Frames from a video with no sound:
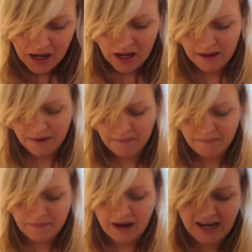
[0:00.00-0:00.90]

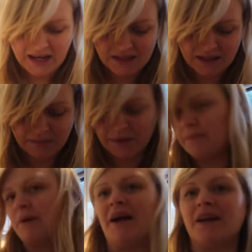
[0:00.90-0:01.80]
I asked a little
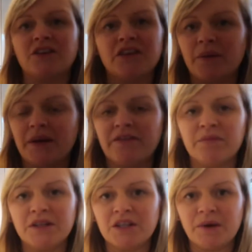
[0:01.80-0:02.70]
bit about any, do they know any
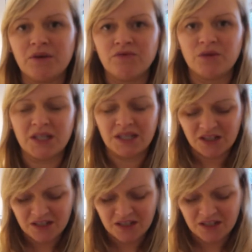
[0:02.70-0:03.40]
information about routines,